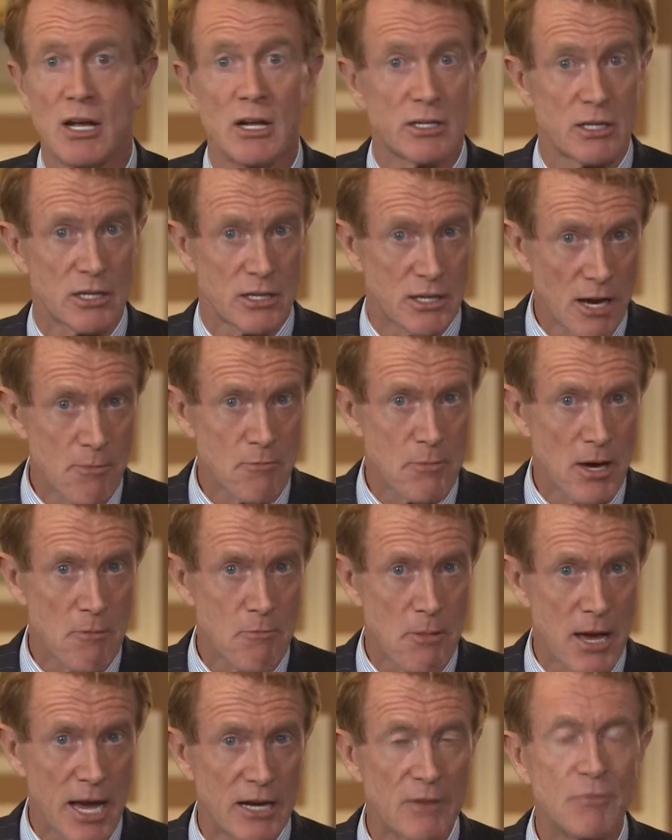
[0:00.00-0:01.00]
to cut my
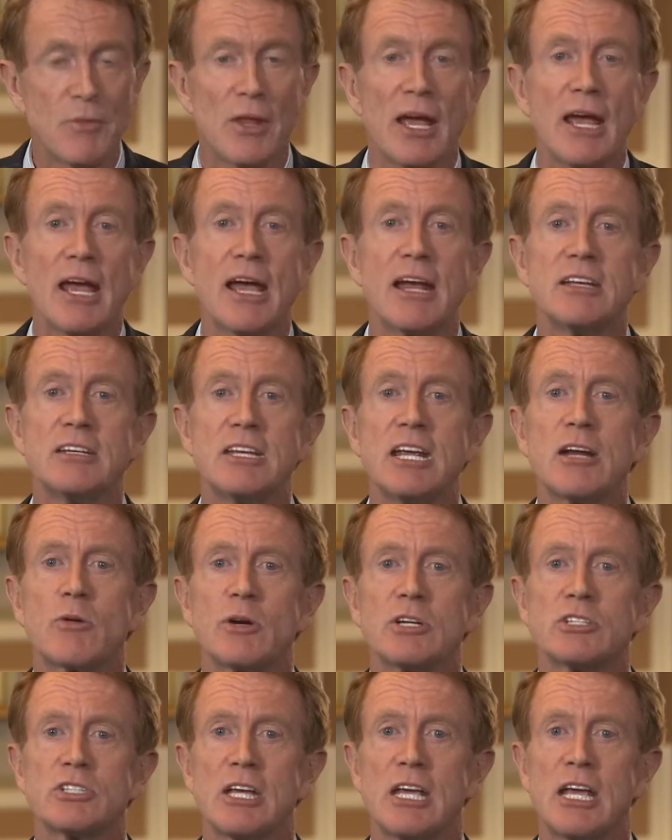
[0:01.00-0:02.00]
pain and
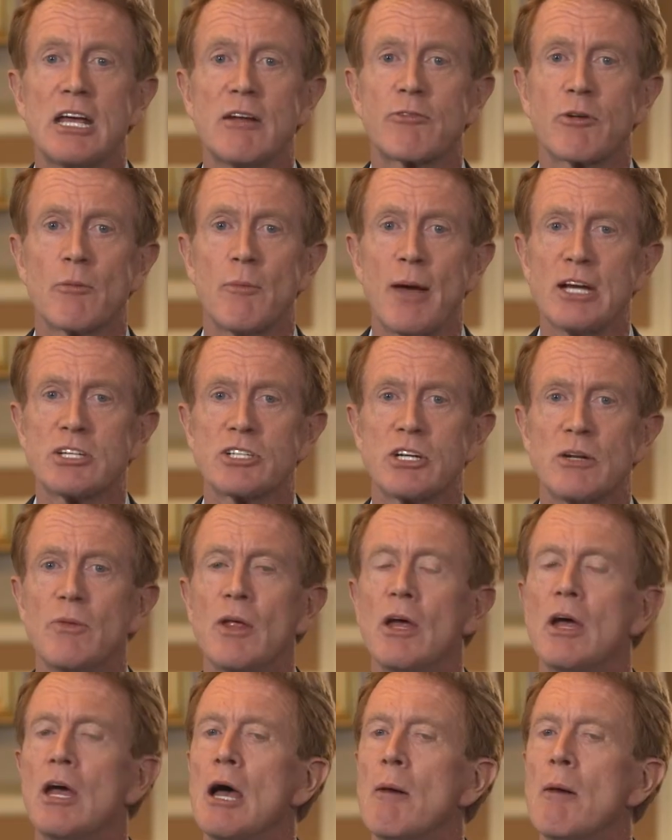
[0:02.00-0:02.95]
decrease the inflammation,